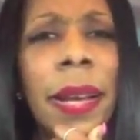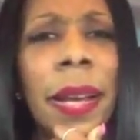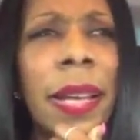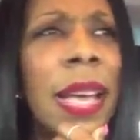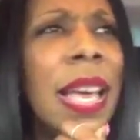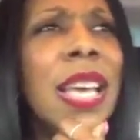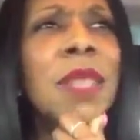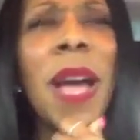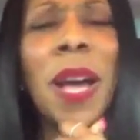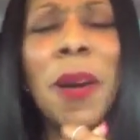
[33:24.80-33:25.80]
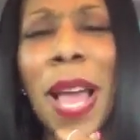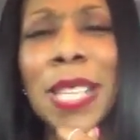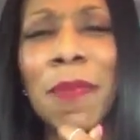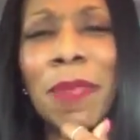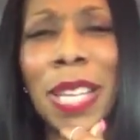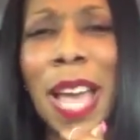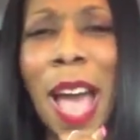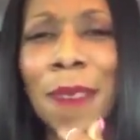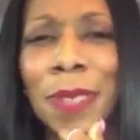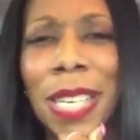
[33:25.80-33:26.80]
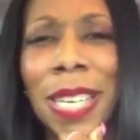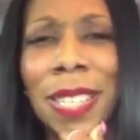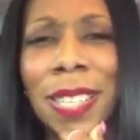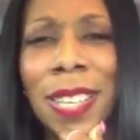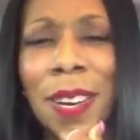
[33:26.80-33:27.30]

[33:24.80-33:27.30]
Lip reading: Michael Blackson really African?